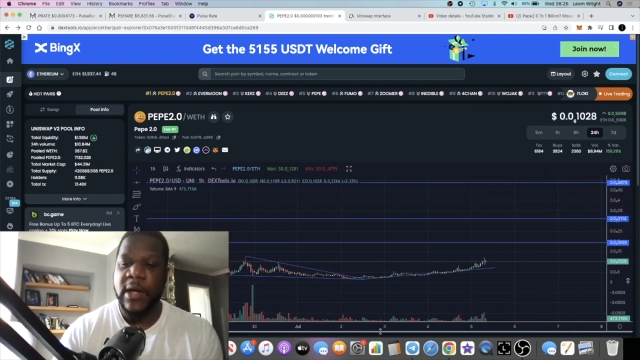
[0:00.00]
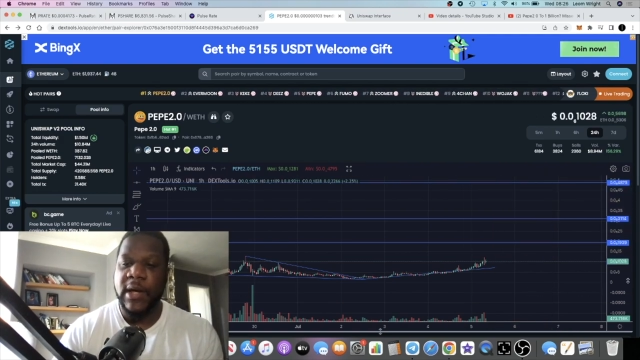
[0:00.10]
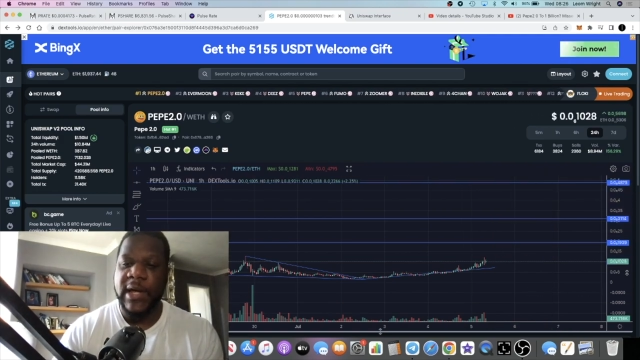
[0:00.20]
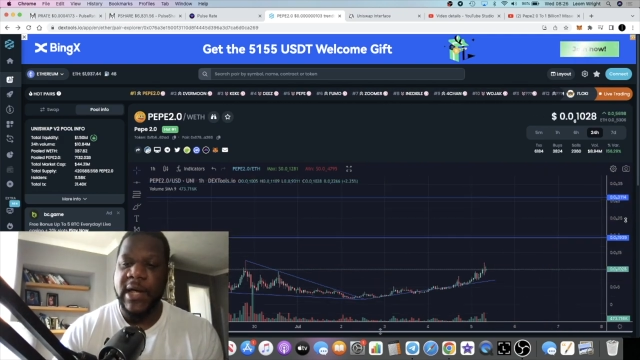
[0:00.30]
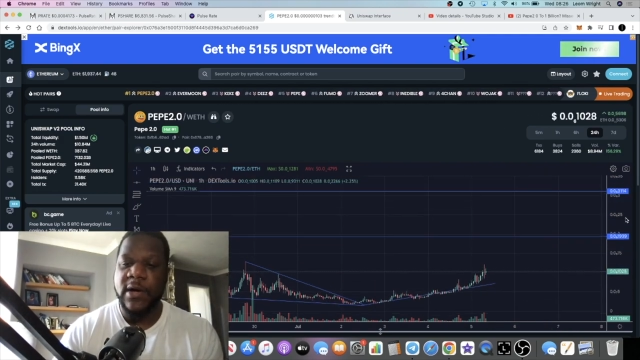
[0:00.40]

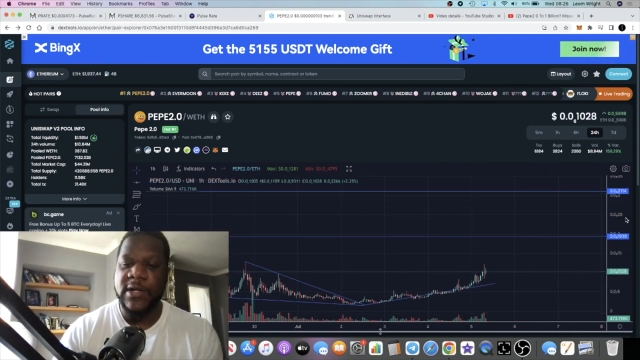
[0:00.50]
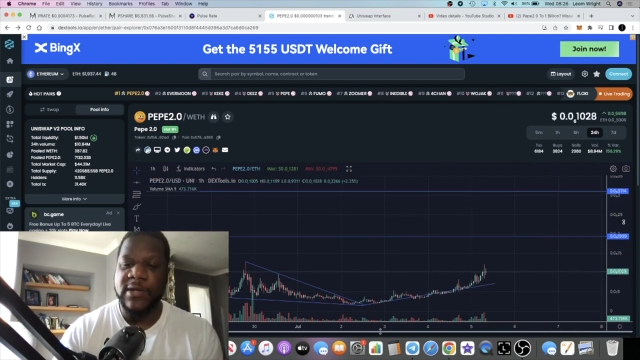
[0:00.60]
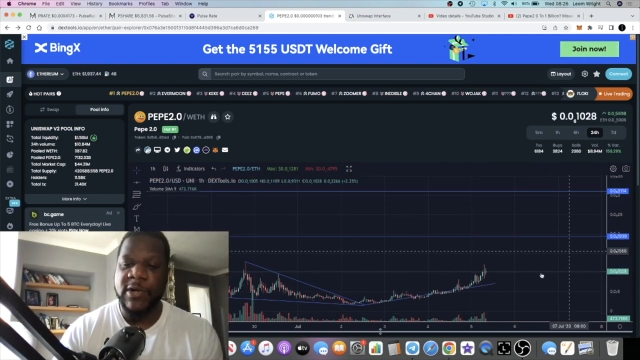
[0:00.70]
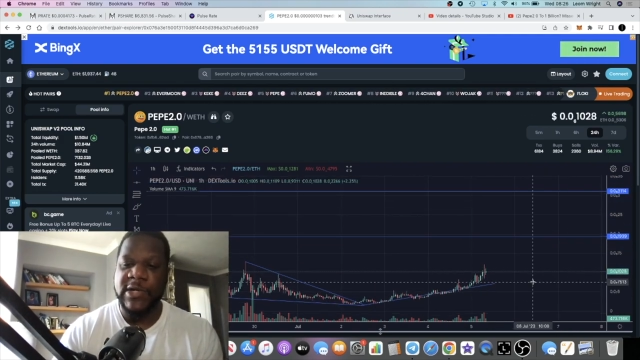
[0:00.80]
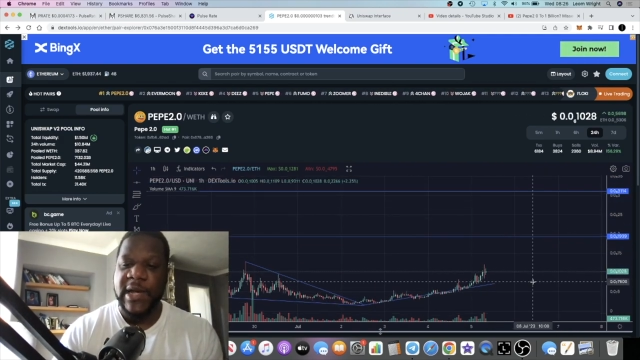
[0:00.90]
Okay, guys, I'm
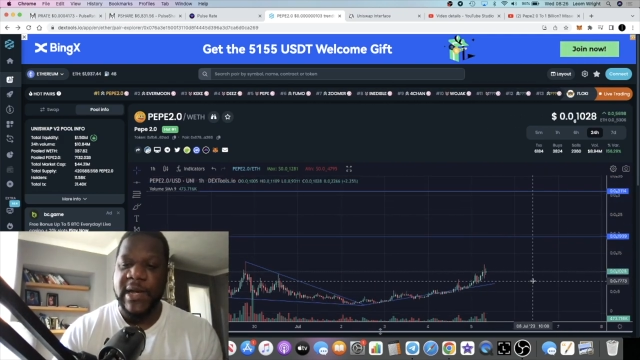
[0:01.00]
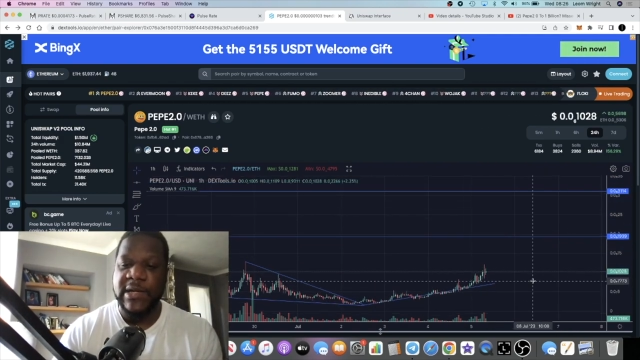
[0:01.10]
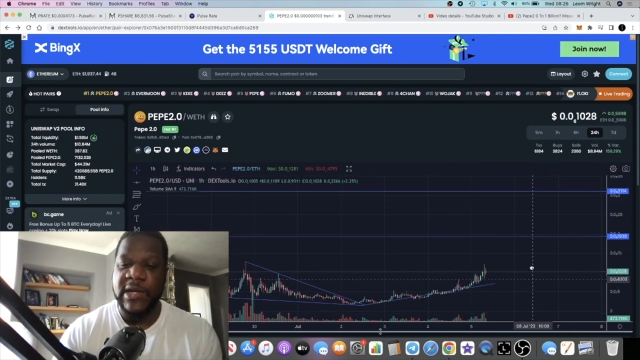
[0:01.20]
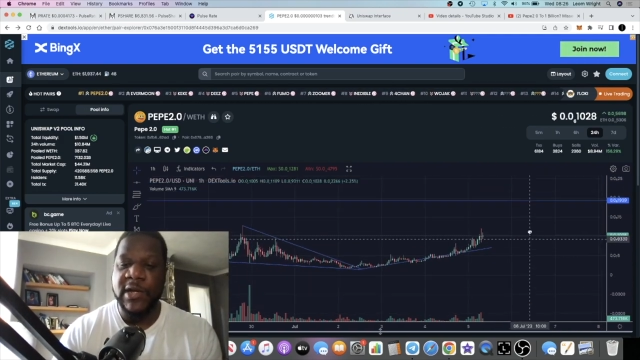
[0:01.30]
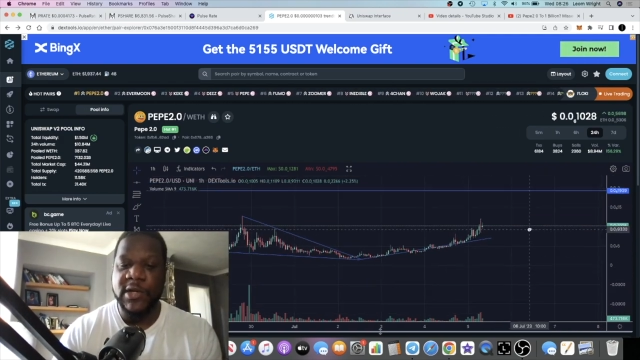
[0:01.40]
not saying he's
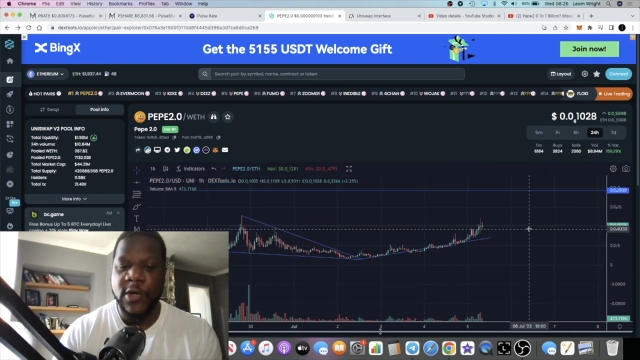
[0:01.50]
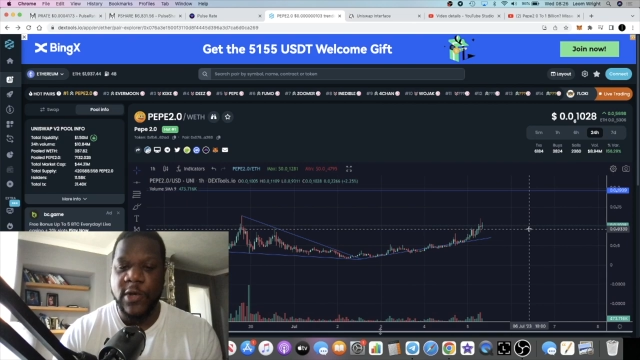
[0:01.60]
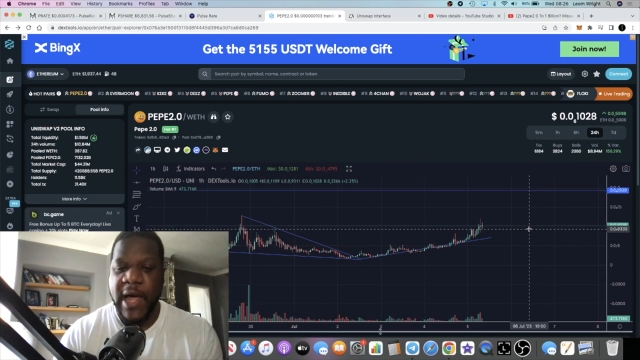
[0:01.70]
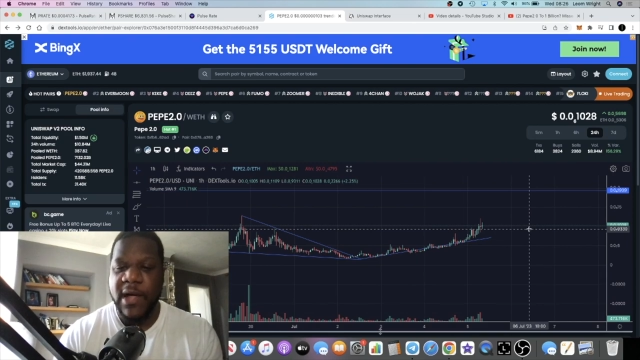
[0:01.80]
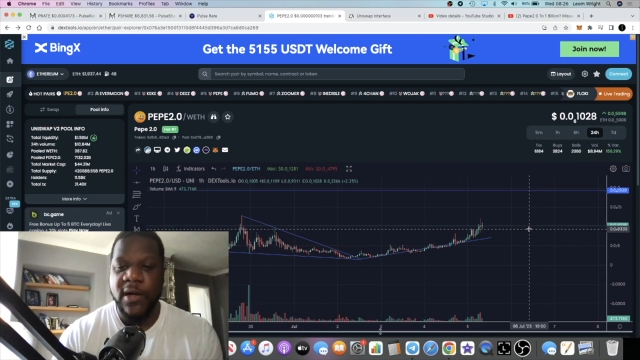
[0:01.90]
going to do that.